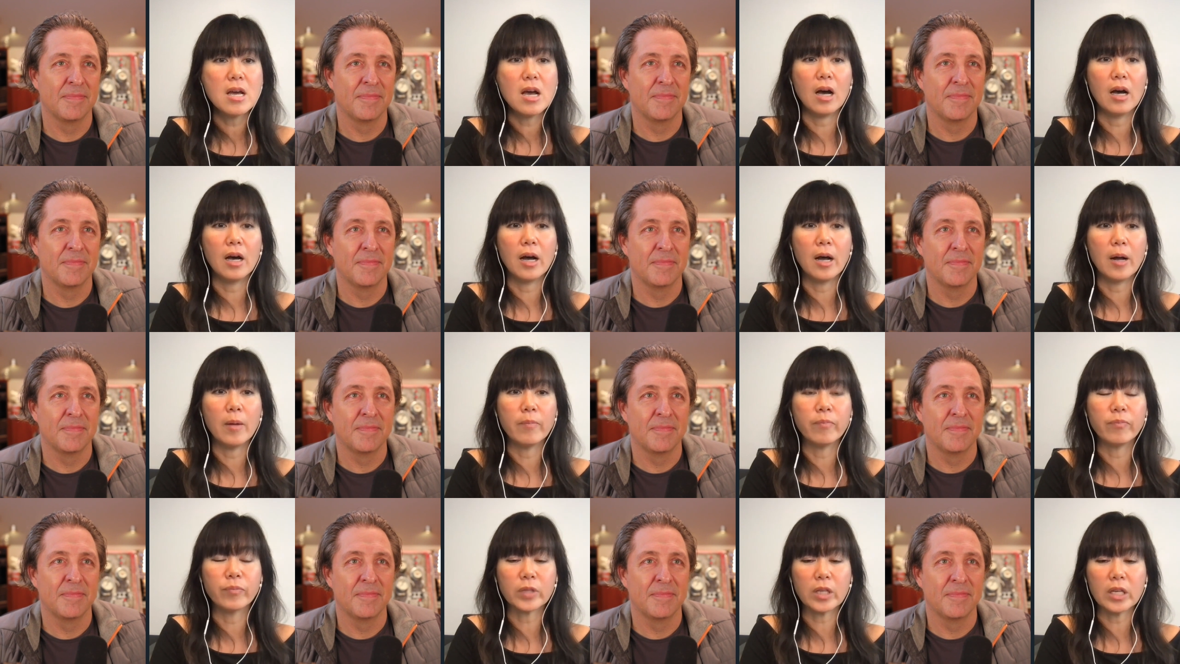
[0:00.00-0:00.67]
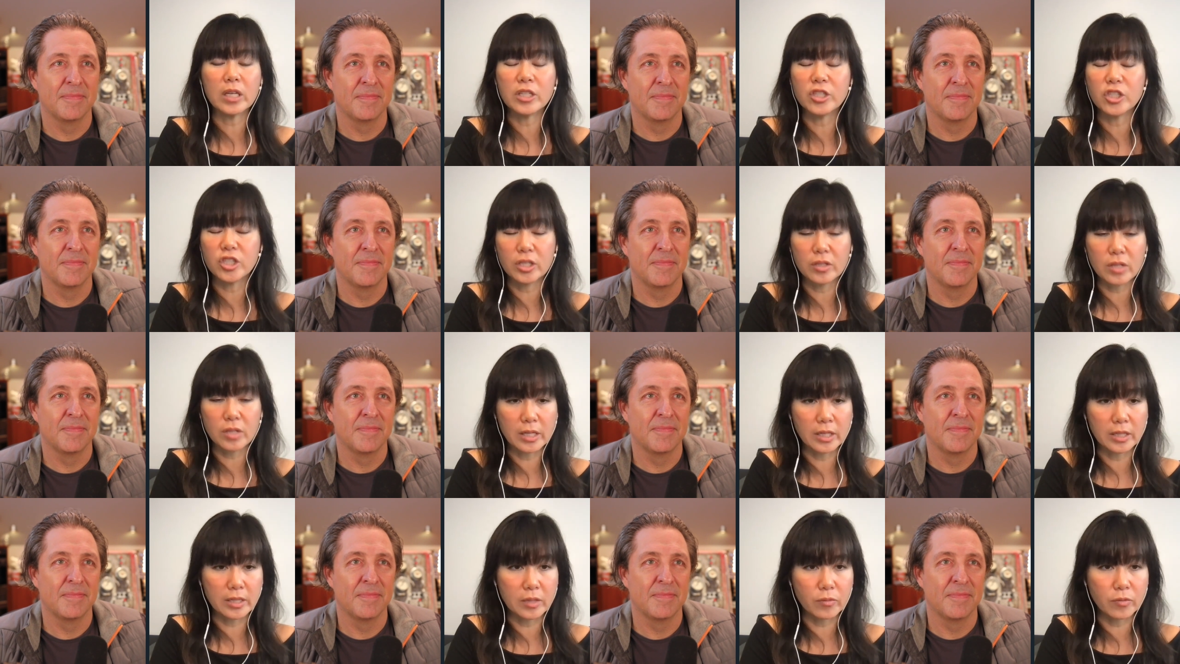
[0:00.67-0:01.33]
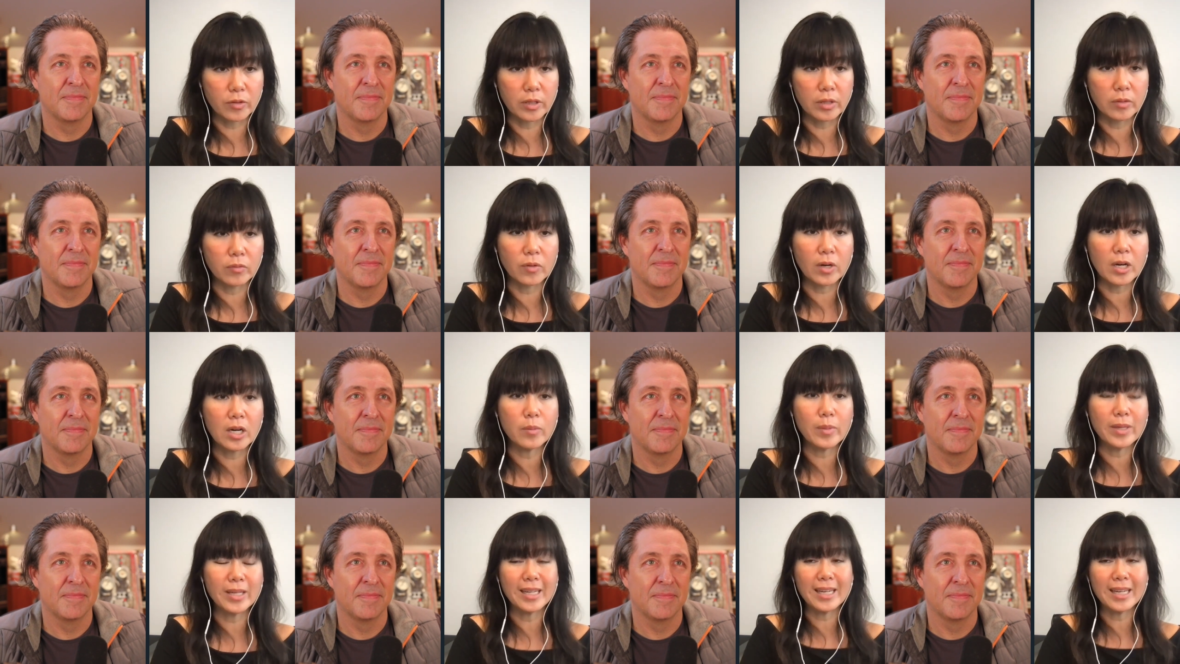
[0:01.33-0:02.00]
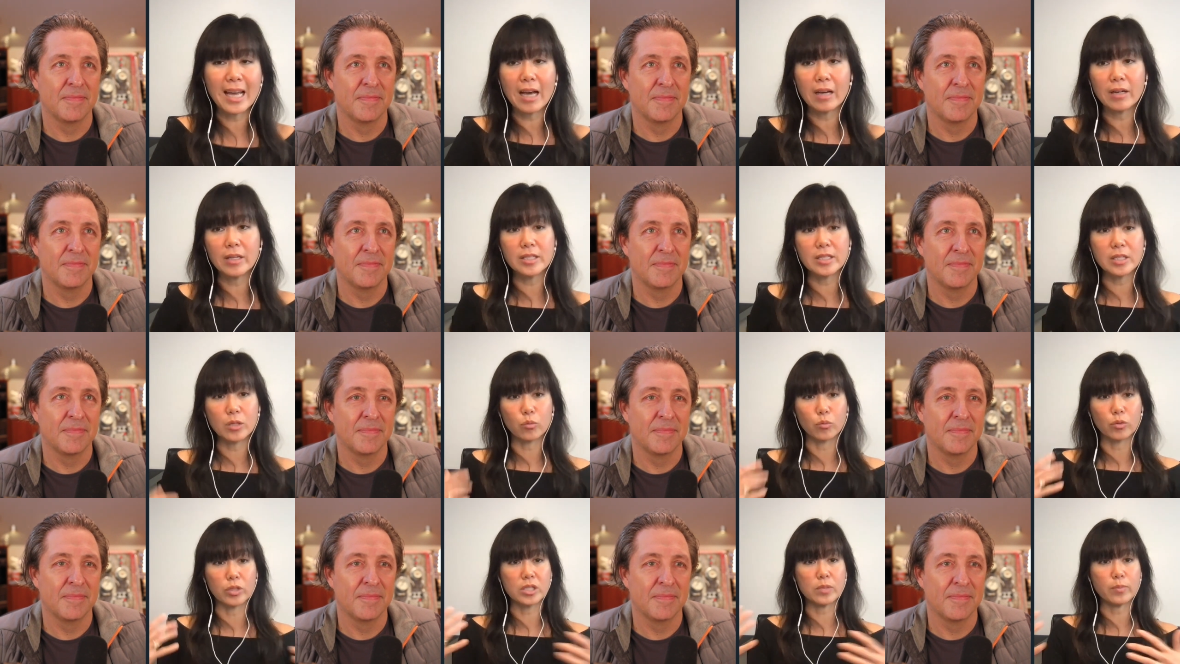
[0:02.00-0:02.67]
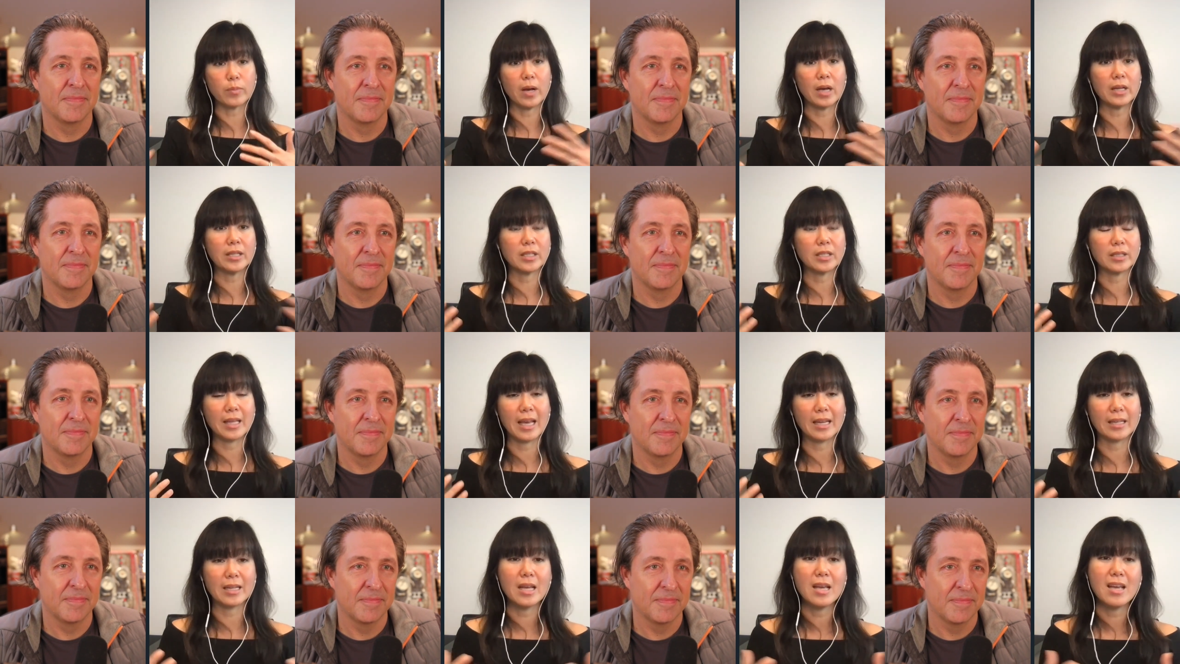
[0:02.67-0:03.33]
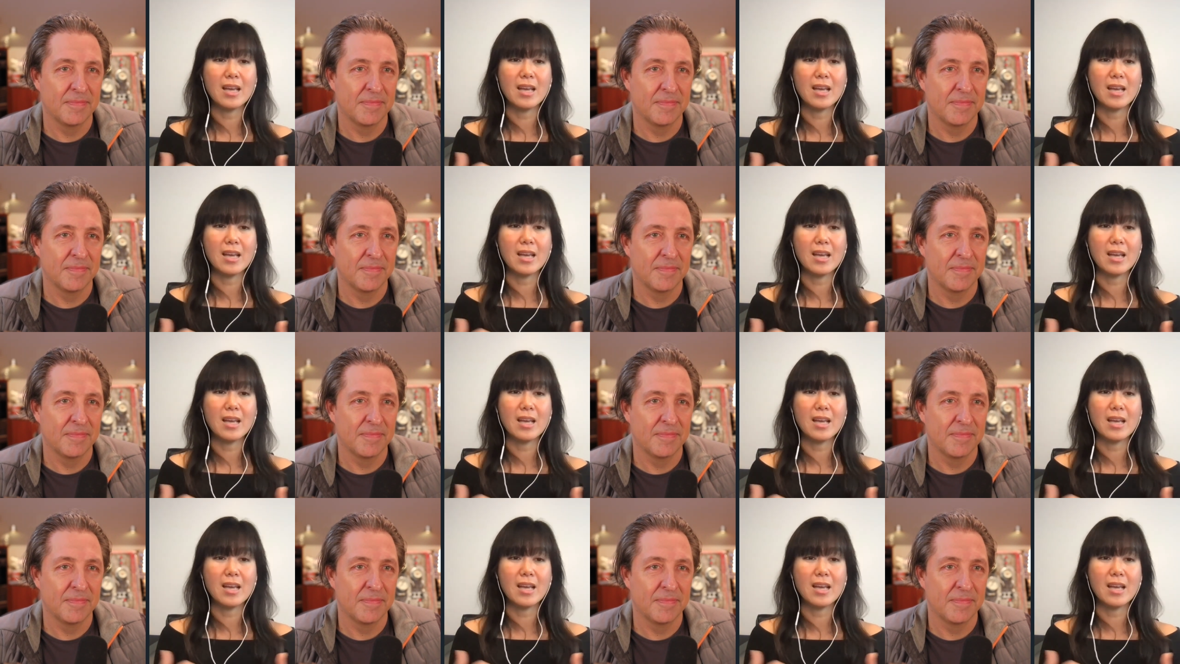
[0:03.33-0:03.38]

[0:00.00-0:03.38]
Speaker 1: um, in just in a different environment and how does it respond to that